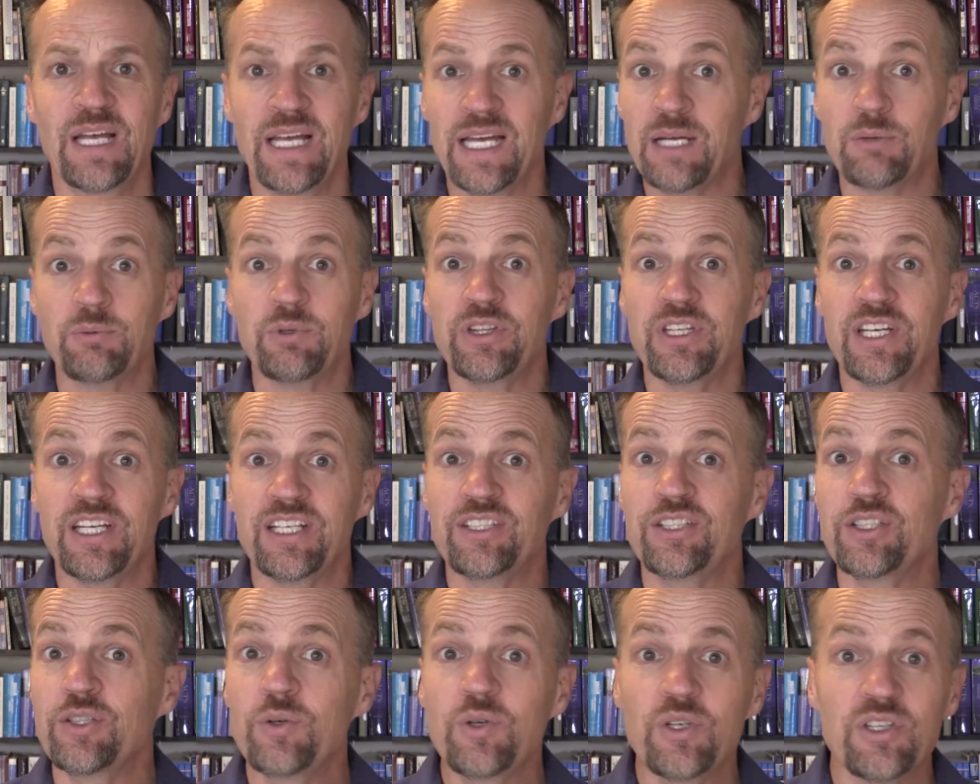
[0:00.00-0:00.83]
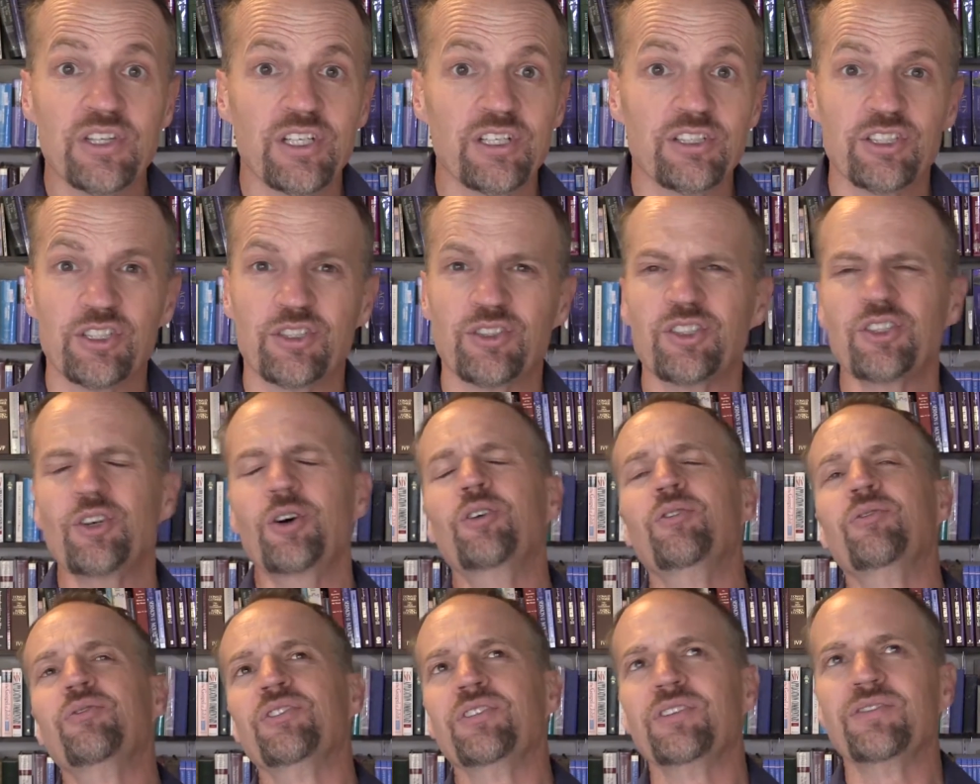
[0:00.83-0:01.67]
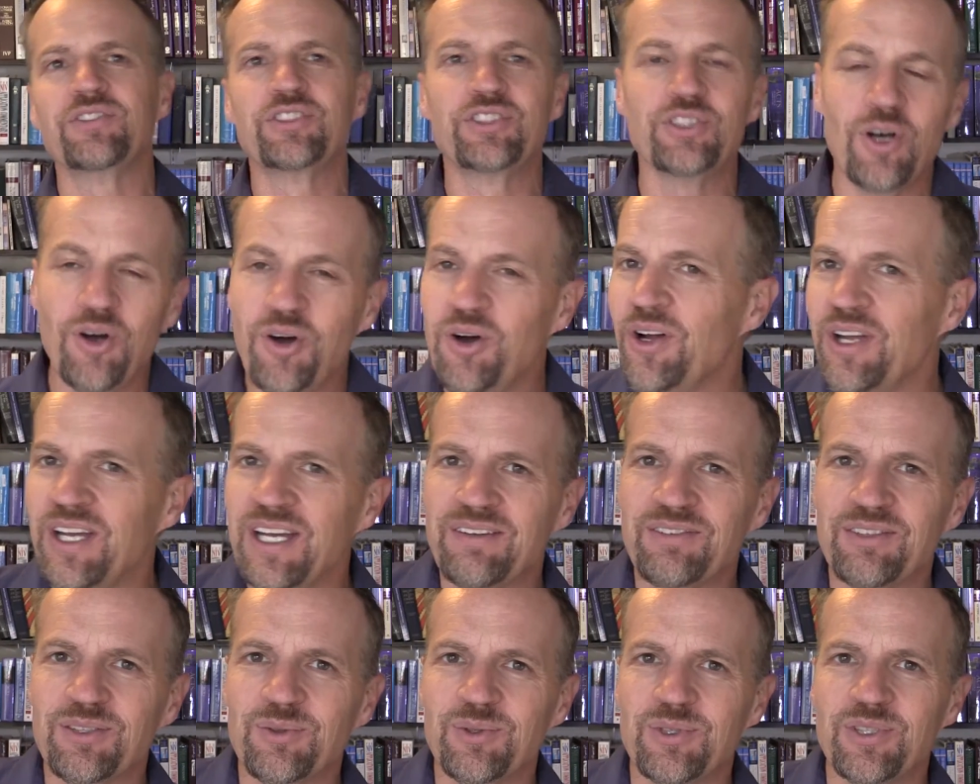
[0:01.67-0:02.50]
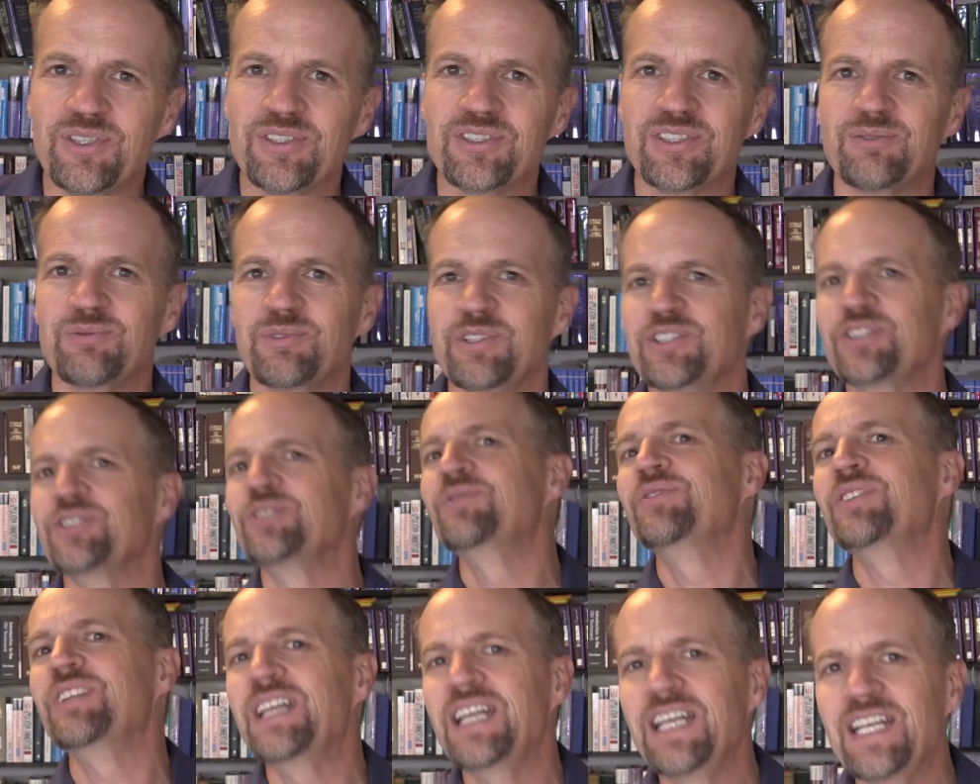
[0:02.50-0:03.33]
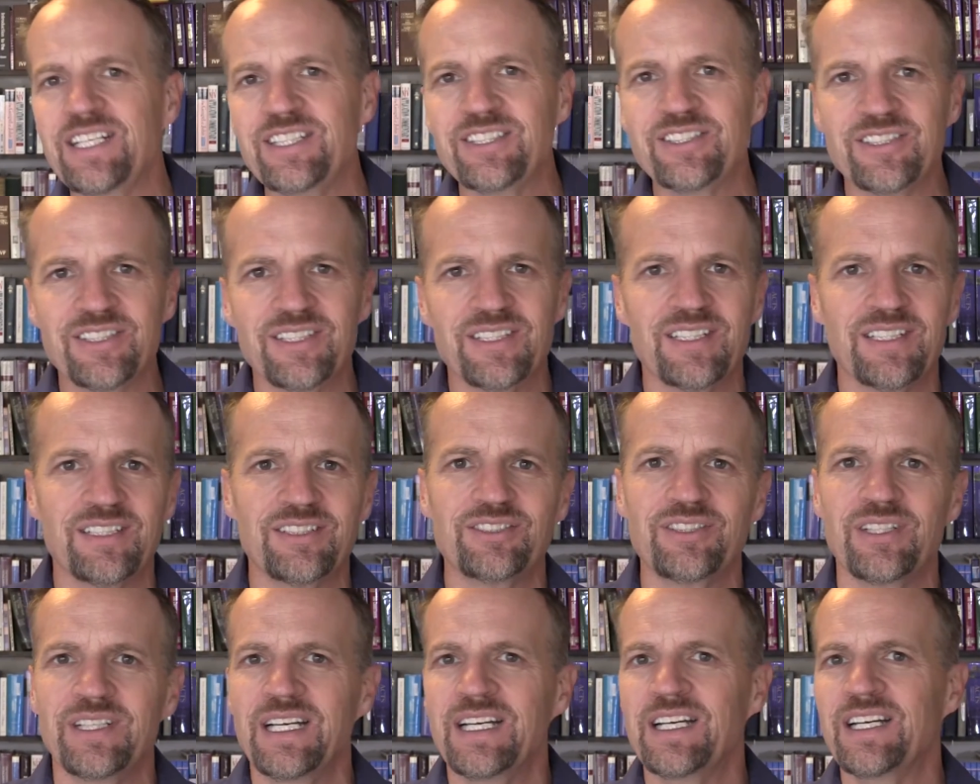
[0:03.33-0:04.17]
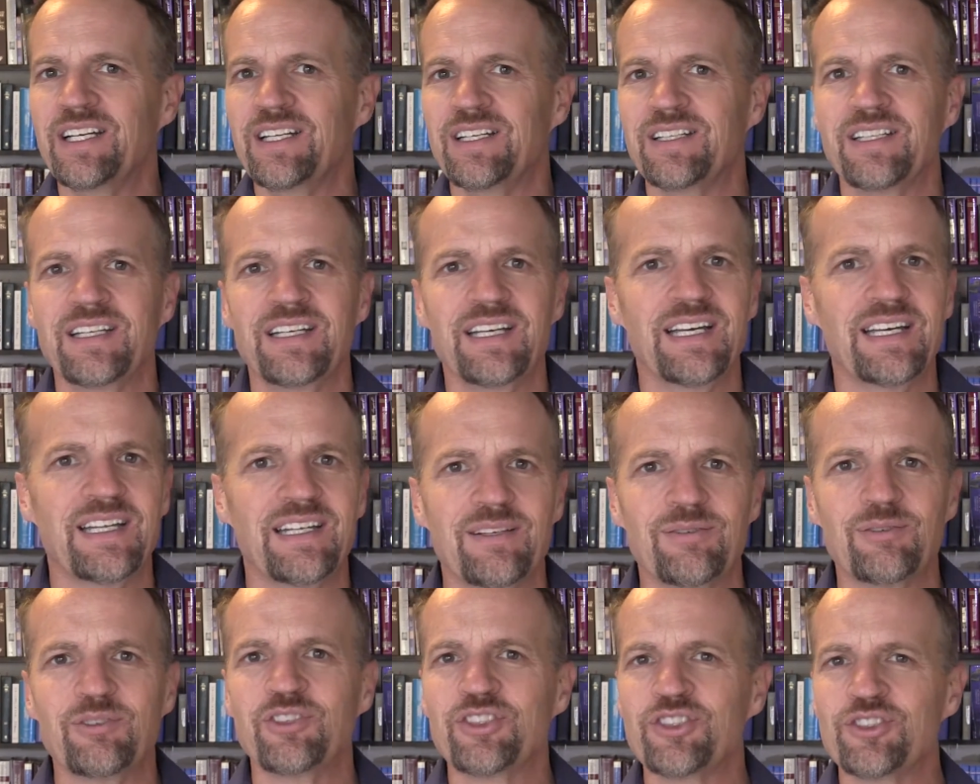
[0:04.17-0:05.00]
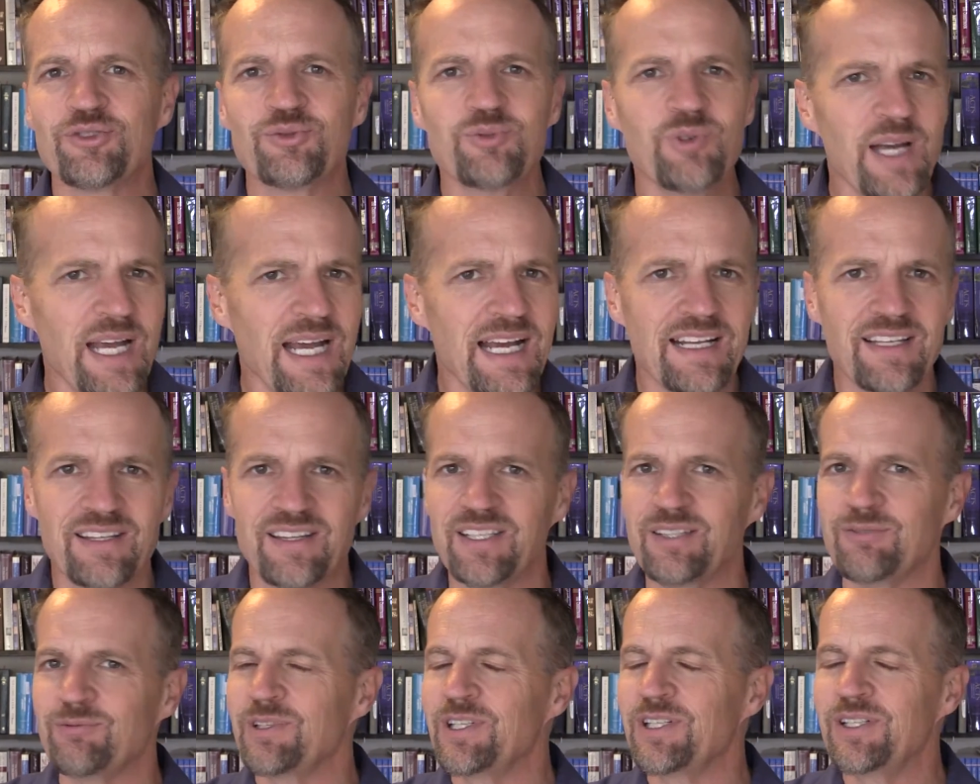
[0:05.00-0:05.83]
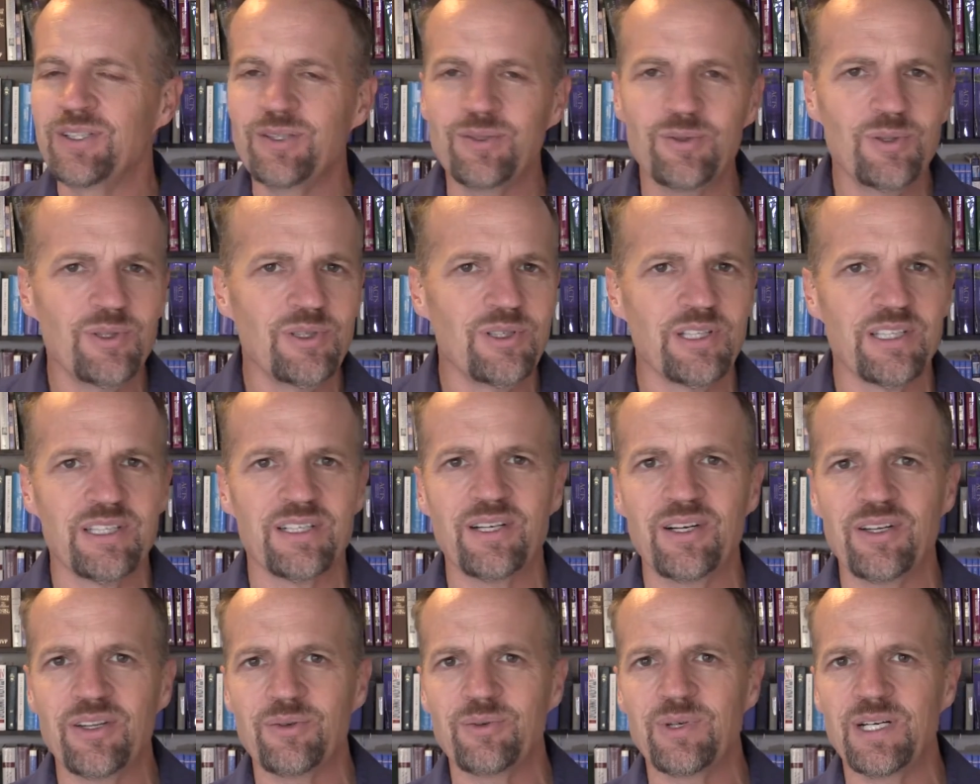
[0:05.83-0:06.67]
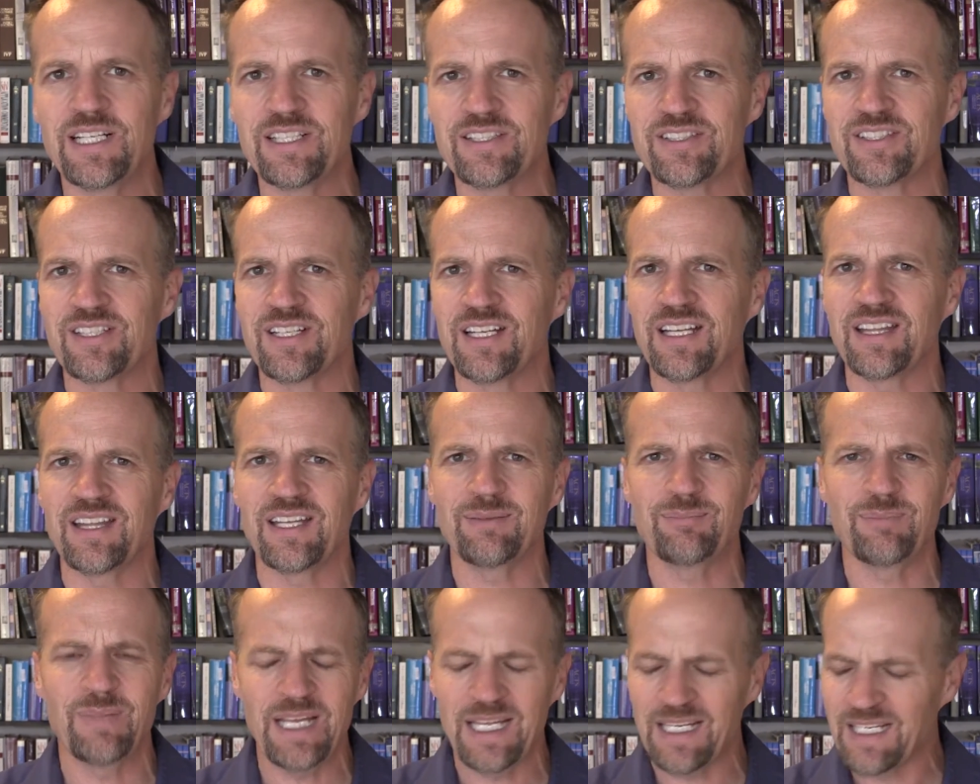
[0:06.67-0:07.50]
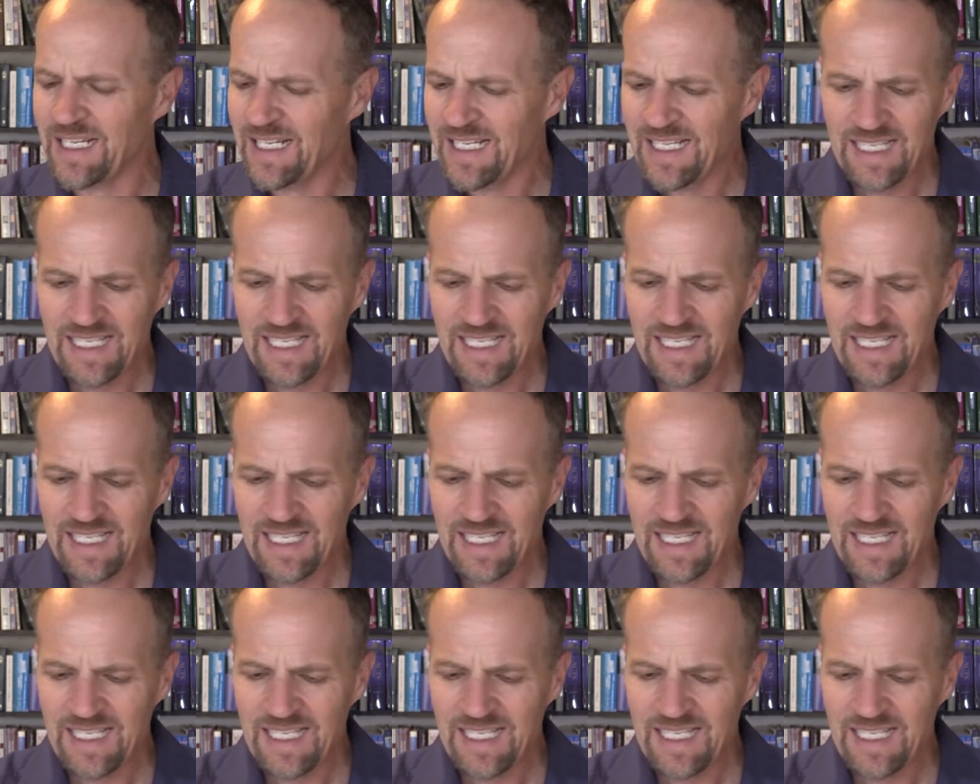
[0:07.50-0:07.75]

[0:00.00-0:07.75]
And when they do it, they're just so full of joy afterwards, and rejuvenation and strength and renewal and all the rest. And I thought, man,